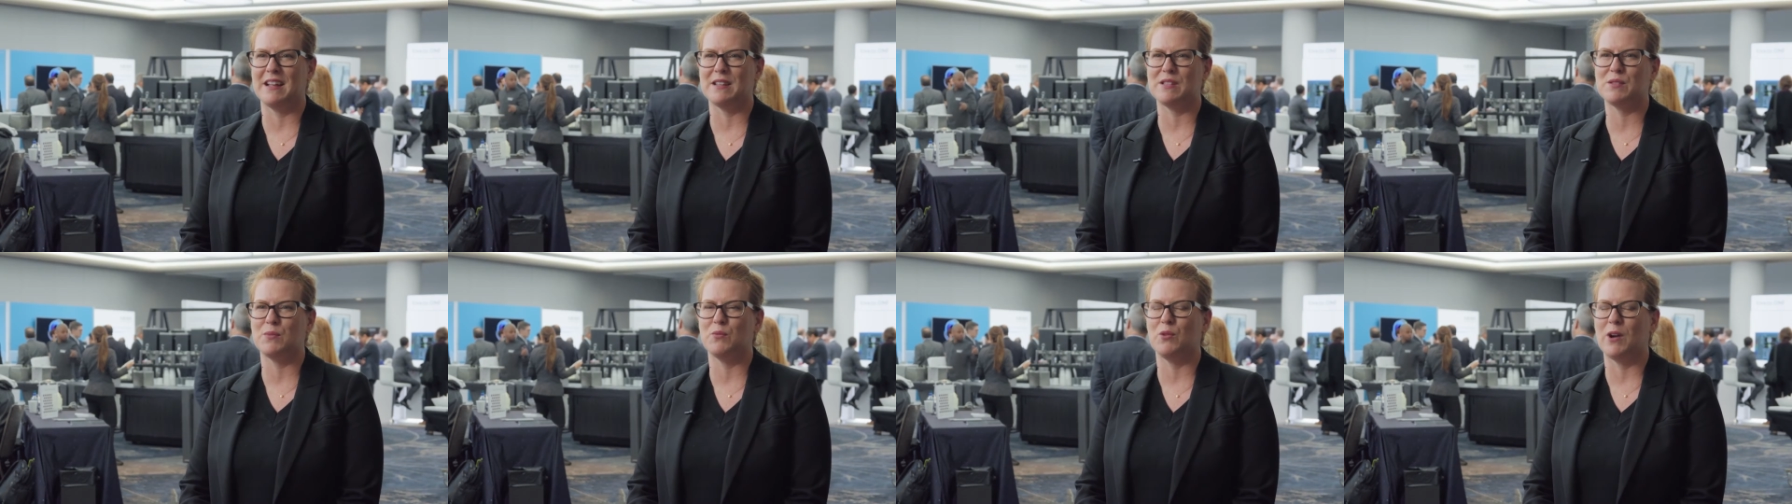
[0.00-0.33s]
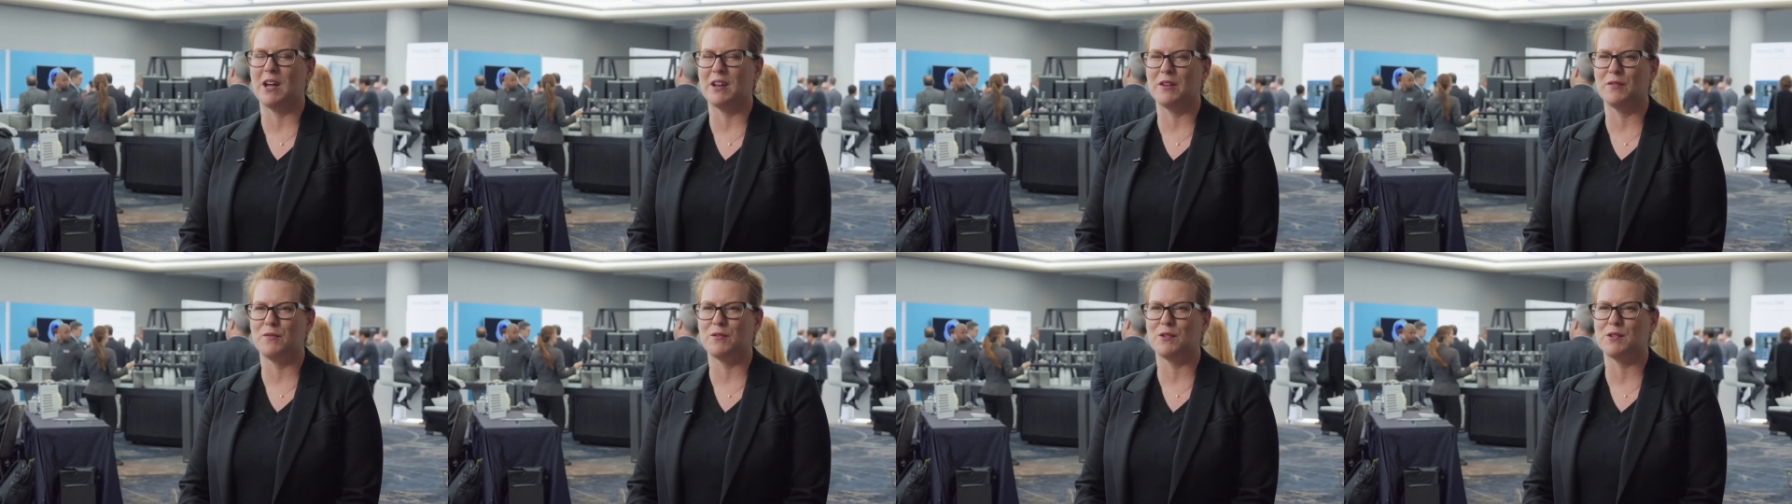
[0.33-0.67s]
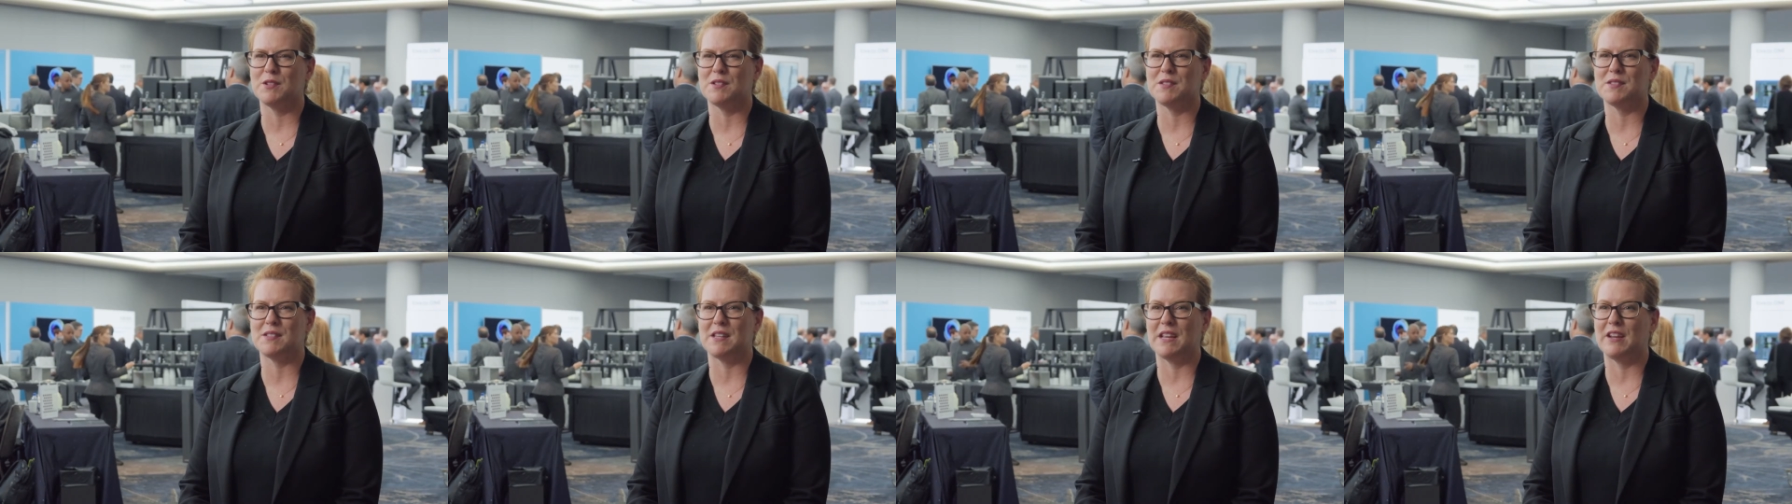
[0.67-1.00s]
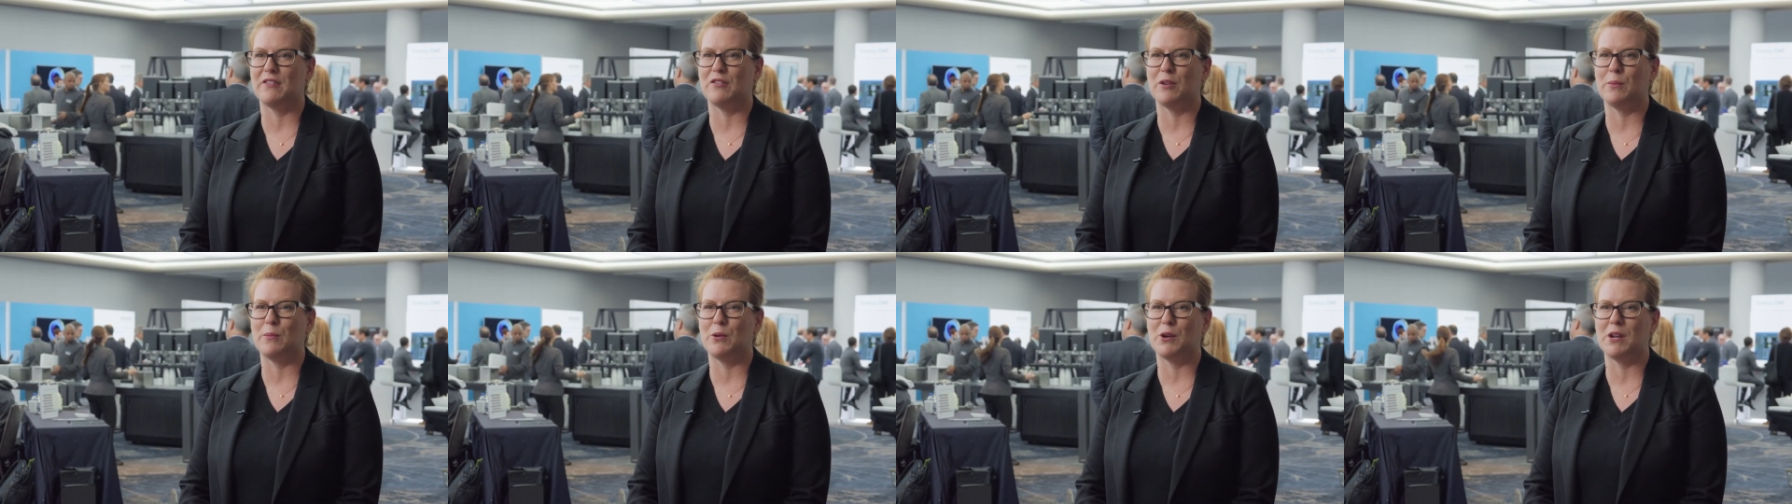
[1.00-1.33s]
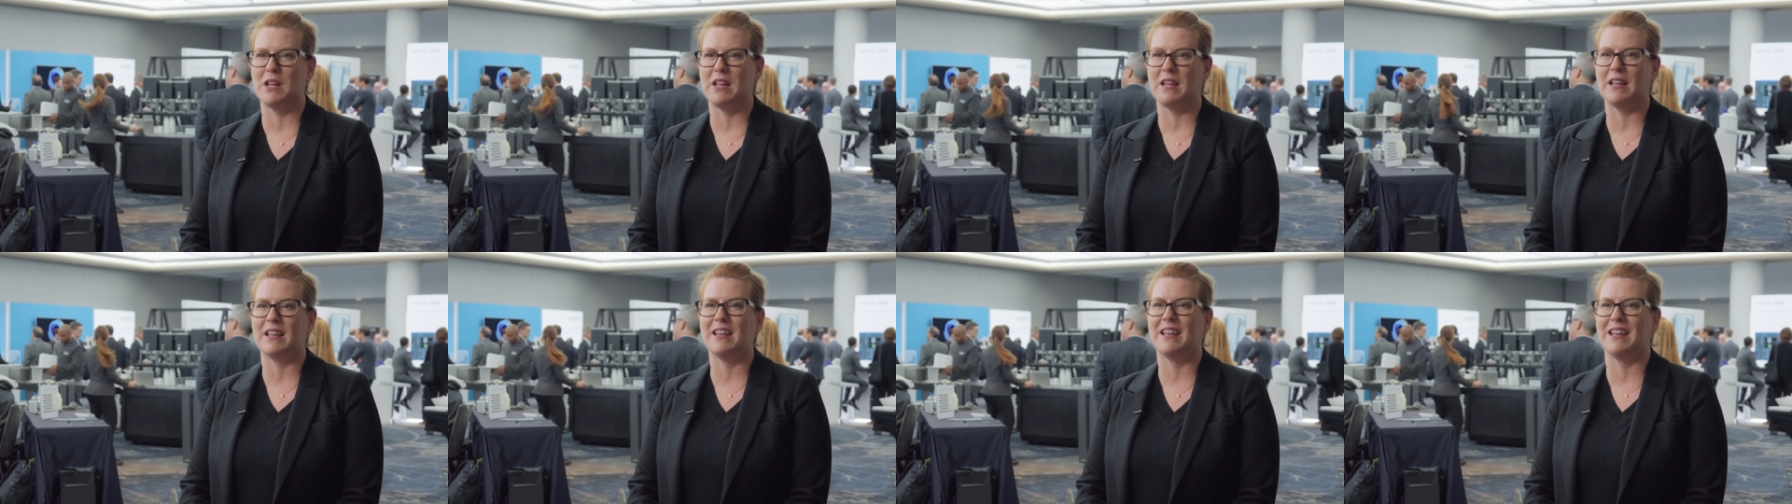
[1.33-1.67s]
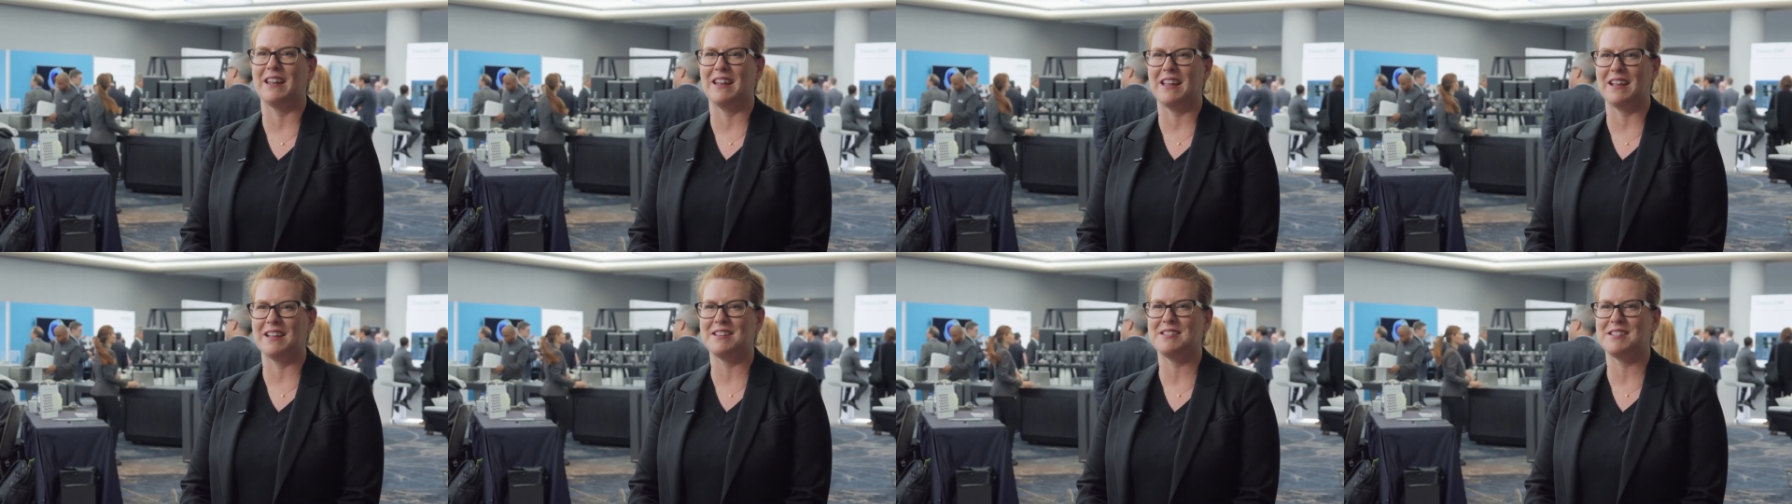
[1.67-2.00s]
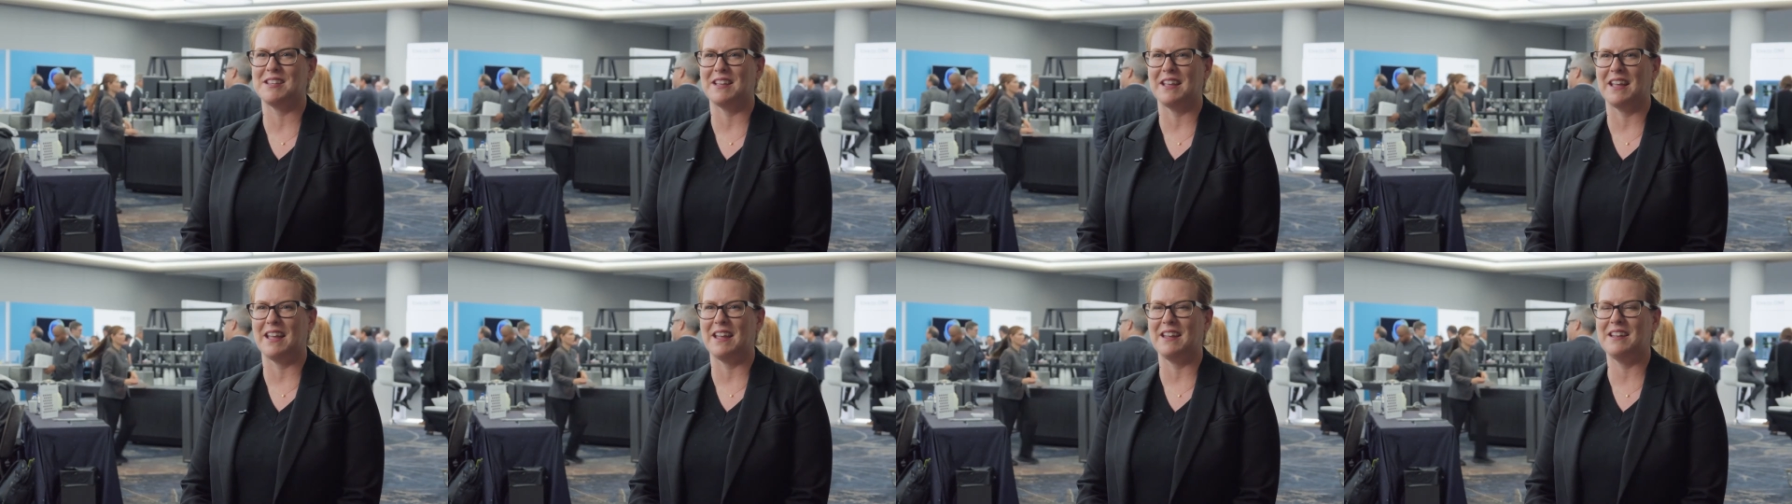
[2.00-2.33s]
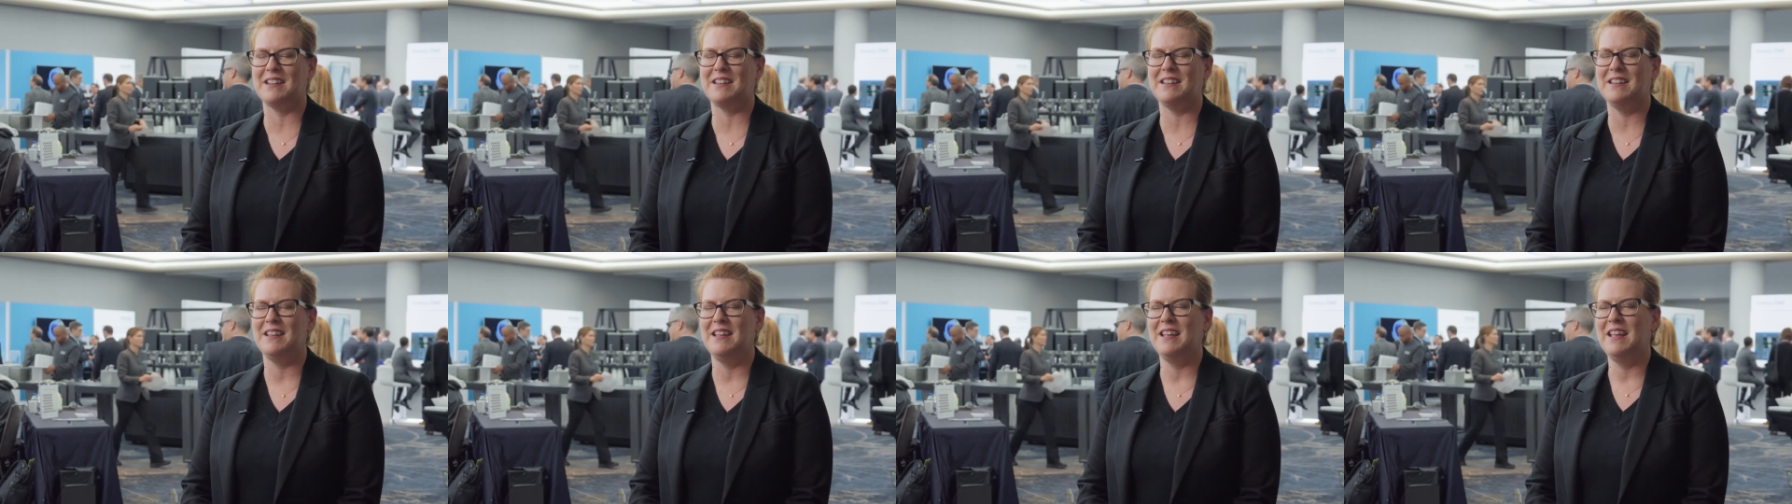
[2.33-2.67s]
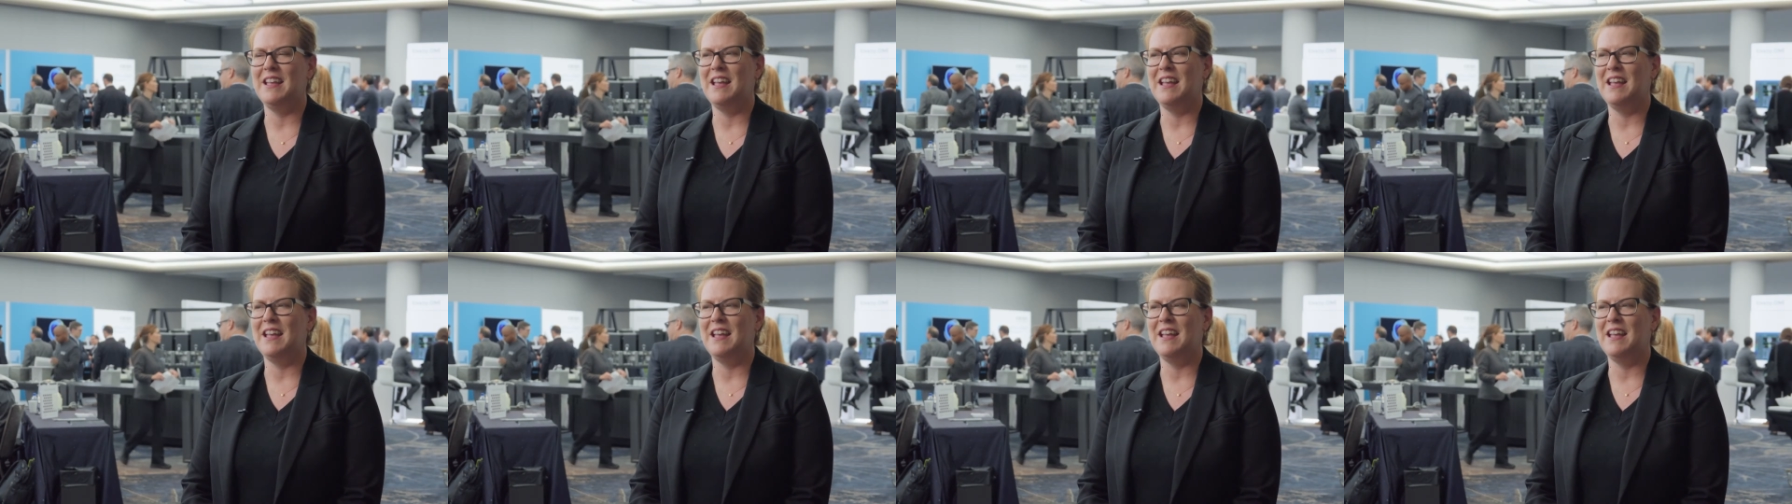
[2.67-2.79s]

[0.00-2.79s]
It's wonderful to see everybody and connect again.